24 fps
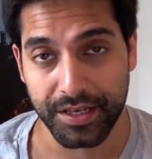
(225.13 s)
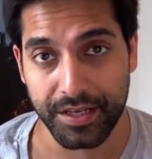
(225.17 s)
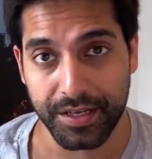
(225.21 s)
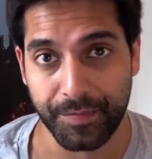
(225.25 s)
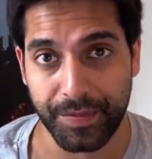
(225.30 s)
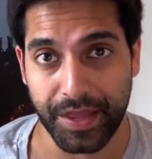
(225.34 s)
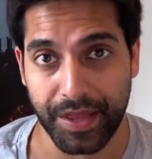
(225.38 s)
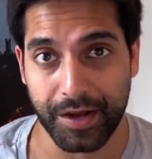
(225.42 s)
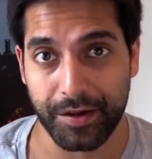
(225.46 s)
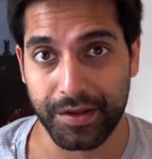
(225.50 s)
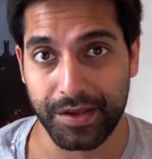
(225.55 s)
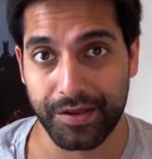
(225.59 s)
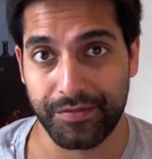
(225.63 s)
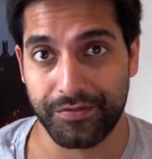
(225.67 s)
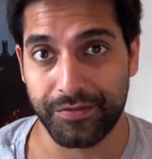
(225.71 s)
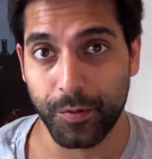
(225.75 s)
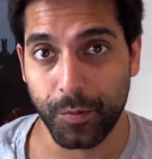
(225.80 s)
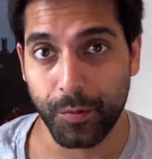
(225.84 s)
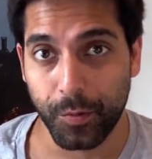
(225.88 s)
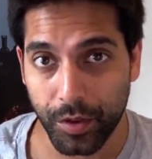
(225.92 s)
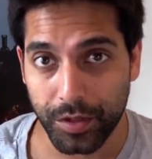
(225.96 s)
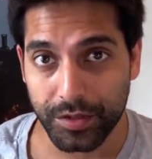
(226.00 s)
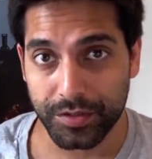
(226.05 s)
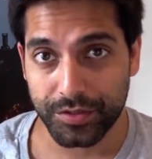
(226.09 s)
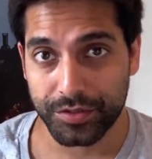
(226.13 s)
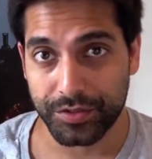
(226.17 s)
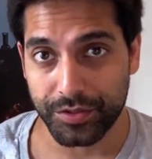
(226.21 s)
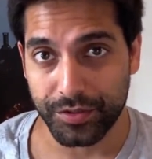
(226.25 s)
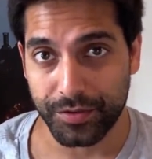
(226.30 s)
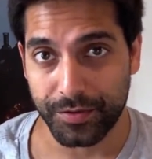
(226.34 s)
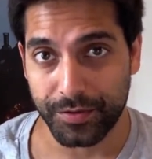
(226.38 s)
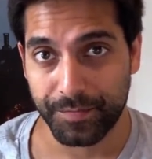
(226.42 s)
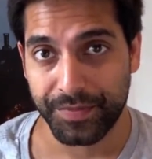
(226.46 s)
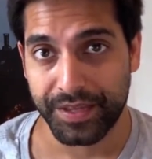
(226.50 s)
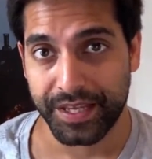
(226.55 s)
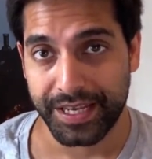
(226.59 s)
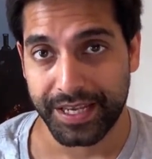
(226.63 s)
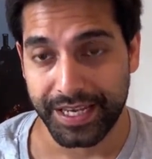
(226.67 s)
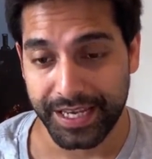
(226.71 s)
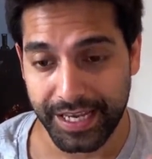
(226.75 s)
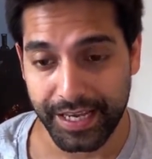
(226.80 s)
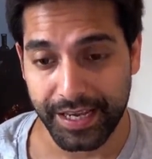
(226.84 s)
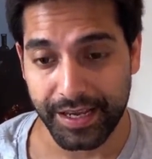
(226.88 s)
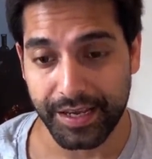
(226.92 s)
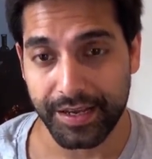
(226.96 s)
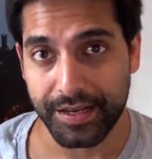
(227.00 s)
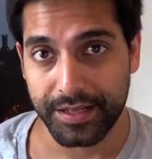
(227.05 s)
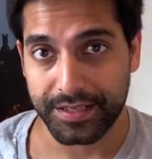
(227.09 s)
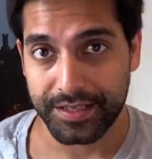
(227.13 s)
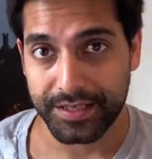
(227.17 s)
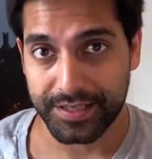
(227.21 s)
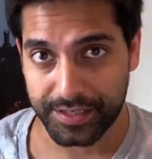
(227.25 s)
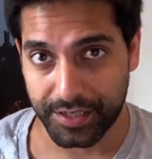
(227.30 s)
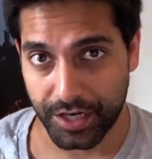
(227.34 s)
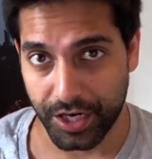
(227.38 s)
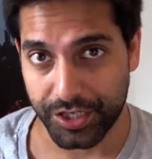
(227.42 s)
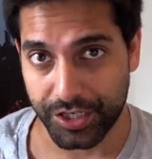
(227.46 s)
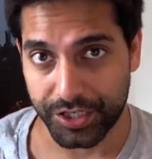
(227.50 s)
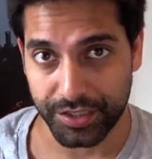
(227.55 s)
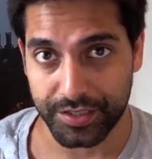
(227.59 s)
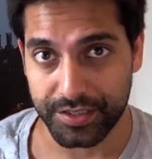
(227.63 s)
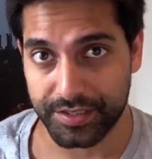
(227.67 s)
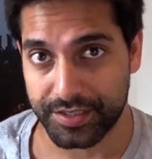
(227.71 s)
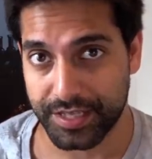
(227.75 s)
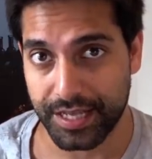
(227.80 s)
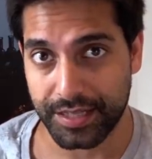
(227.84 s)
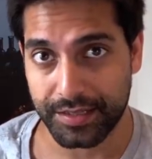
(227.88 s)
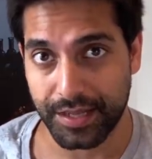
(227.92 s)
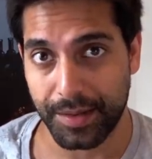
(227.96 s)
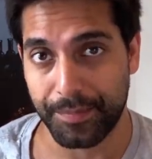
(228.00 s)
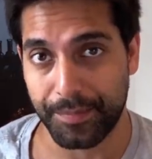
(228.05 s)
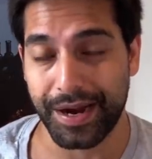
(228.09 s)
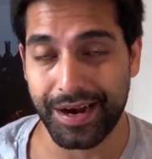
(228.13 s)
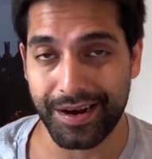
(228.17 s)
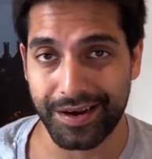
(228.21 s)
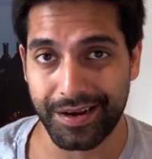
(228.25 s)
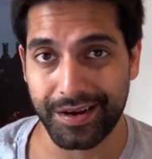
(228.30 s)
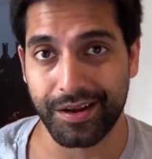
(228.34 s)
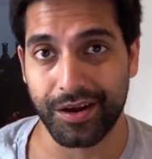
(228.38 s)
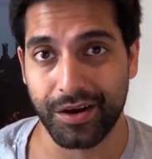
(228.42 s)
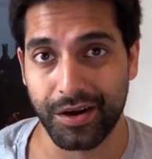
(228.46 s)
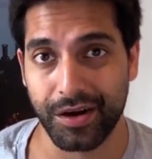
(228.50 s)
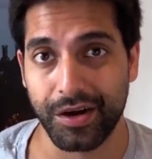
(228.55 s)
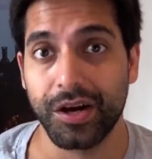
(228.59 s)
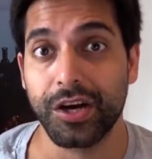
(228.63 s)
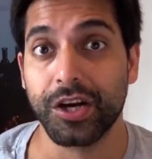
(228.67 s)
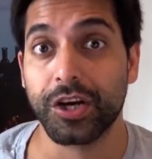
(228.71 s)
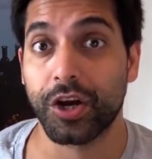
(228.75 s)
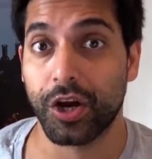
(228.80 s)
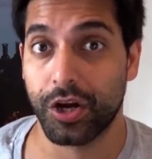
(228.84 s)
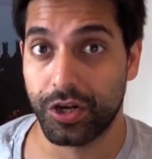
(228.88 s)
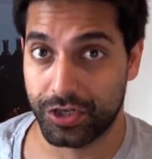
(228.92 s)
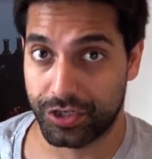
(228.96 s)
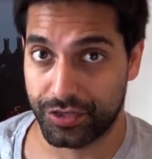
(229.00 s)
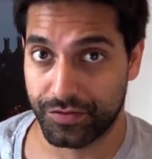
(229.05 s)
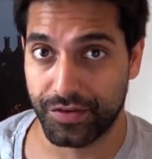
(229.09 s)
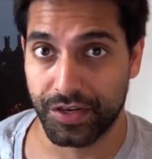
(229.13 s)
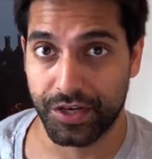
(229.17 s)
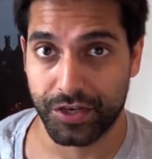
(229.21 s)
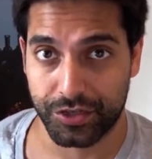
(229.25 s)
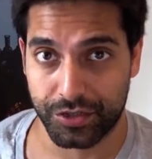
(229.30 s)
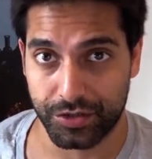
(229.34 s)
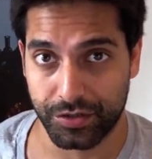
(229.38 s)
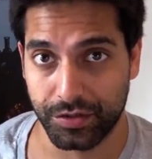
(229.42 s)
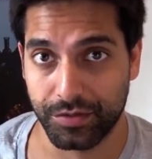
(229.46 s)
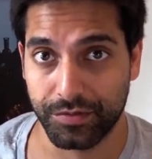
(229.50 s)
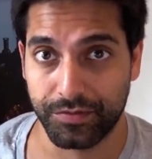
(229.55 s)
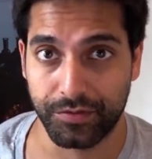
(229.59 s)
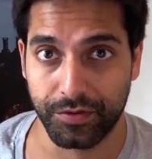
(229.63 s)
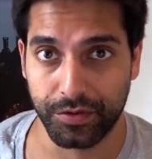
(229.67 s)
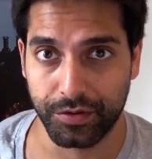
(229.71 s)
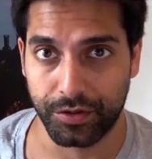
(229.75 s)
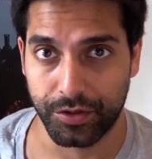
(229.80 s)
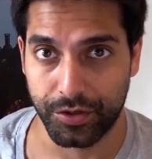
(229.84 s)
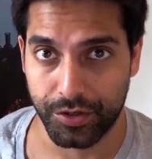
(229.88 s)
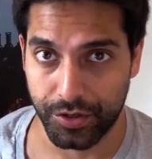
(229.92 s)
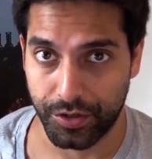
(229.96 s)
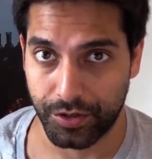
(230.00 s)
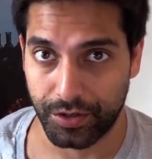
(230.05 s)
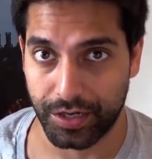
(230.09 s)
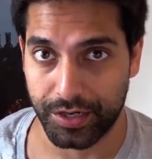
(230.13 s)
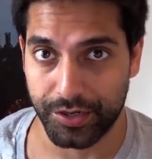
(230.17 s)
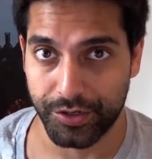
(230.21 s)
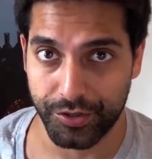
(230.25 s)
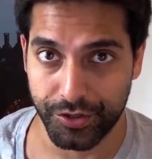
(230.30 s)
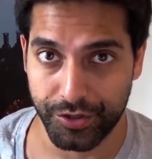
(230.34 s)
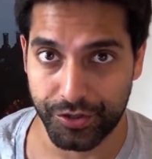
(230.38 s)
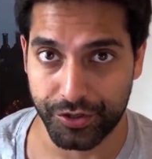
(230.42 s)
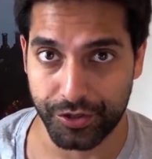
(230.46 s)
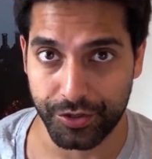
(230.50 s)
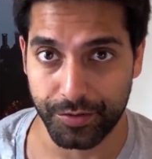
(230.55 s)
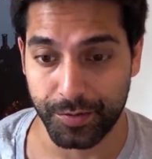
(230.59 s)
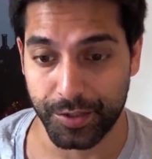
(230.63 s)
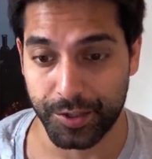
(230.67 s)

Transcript: Now, if you want to hear discussions that apparently are controversial for Google and YouTube,